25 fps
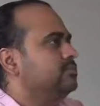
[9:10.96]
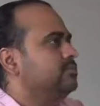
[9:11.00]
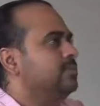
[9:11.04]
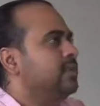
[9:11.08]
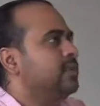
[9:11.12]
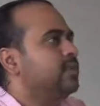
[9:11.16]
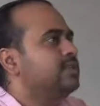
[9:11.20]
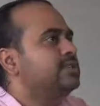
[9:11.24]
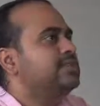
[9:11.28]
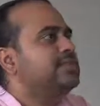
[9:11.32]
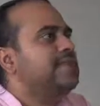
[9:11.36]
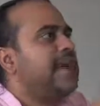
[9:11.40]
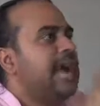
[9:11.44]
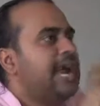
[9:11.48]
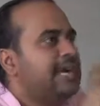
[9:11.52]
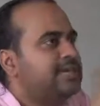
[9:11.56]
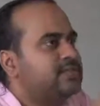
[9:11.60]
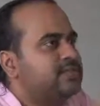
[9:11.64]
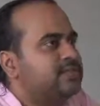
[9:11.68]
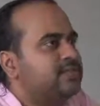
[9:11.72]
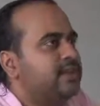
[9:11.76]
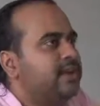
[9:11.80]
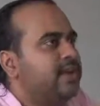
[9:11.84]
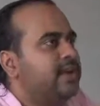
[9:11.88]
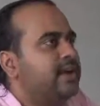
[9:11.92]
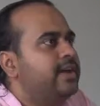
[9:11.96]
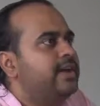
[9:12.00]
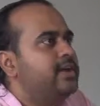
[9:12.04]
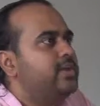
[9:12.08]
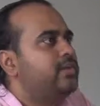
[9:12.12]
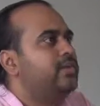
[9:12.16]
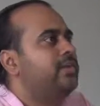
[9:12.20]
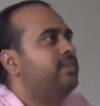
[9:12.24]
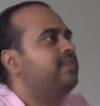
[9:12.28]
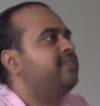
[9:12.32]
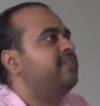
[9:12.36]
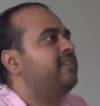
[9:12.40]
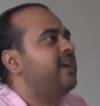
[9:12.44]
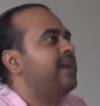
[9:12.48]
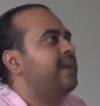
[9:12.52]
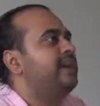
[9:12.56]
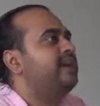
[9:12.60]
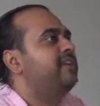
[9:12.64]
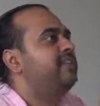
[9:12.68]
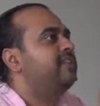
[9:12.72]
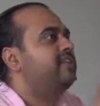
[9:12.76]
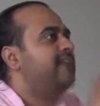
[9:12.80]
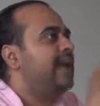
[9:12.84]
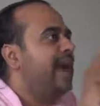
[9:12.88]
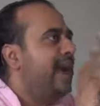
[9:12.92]
Because that's where you will
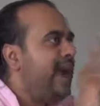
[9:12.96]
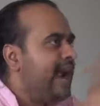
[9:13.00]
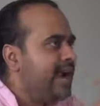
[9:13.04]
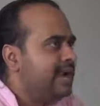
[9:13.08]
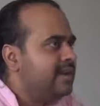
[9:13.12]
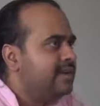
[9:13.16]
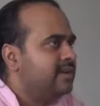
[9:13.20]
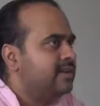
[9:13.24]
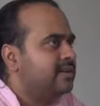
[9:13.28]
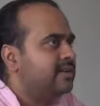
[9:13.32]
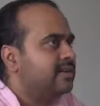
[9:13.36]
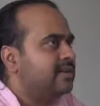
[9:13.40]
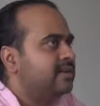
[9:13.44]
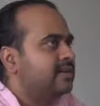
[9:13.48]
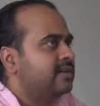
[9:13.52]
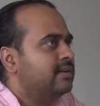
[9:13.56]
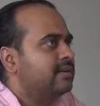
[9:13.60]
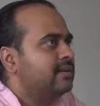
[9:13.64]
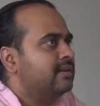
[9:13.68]
find that